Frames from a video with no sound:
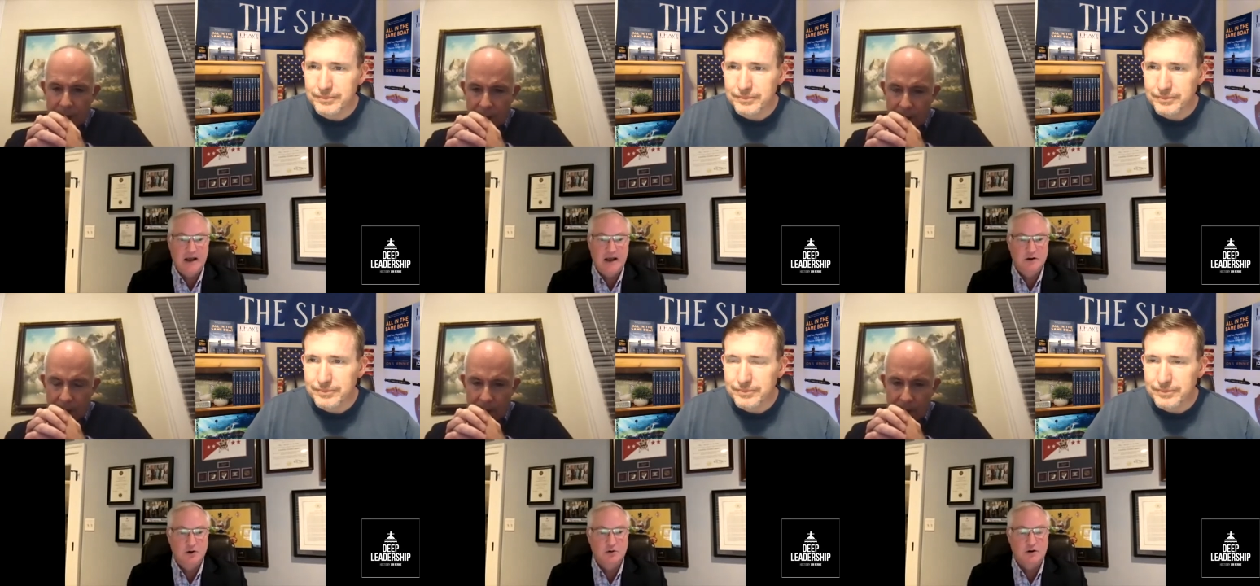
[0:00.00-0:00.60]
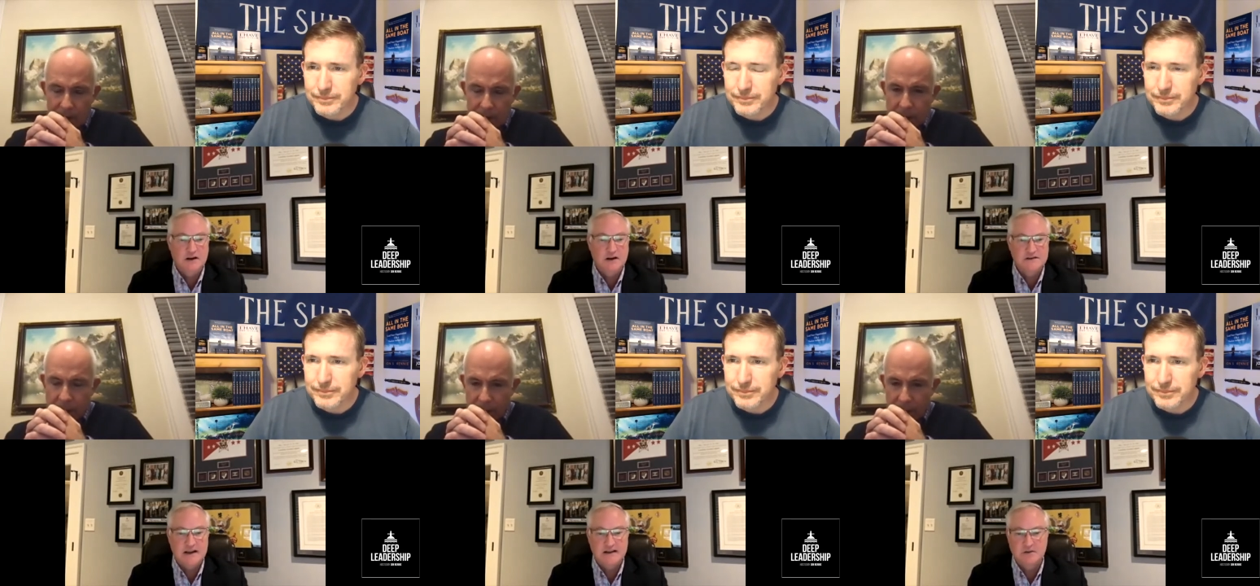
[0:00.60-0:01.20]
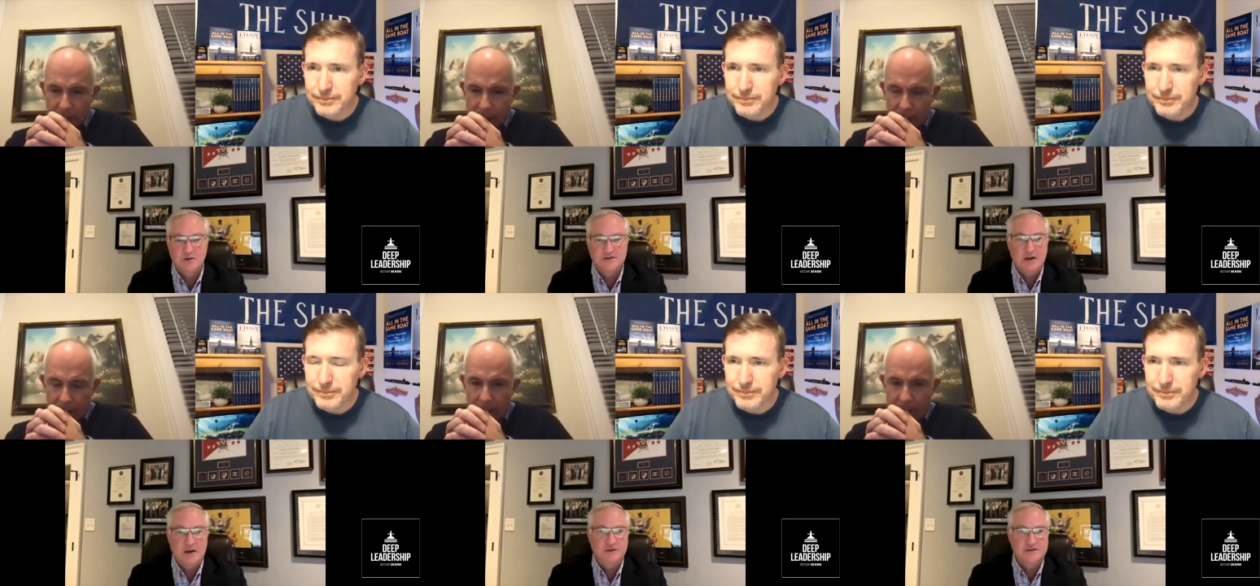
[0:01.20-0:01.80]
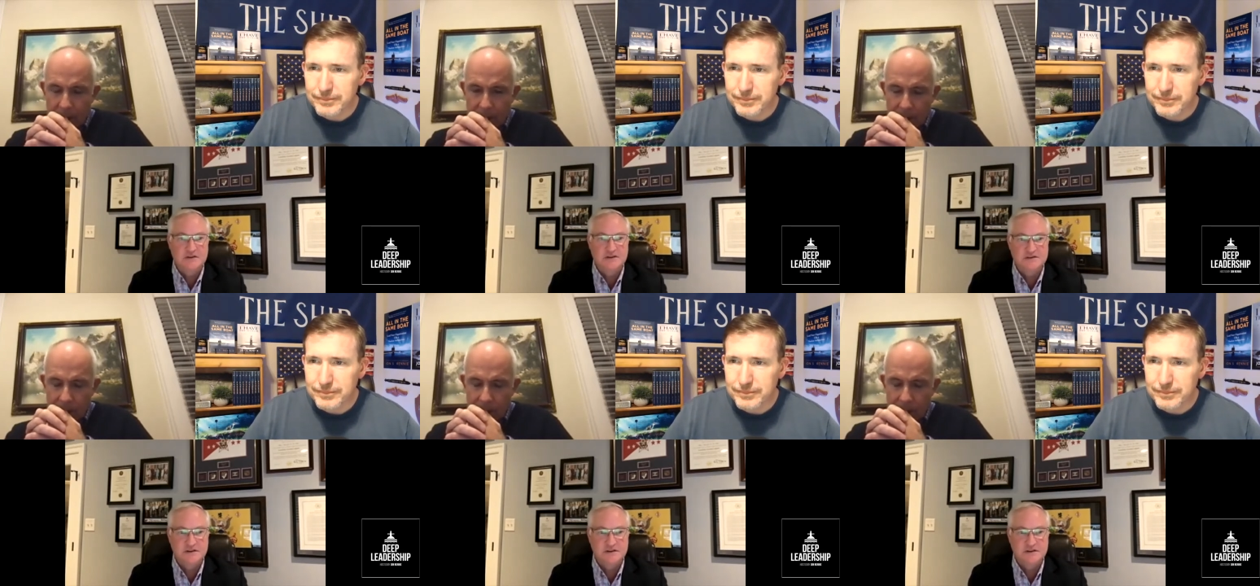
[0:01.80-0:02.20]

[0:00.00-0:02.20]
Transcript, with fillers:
Speaker 1: I know Greg has had some examples of this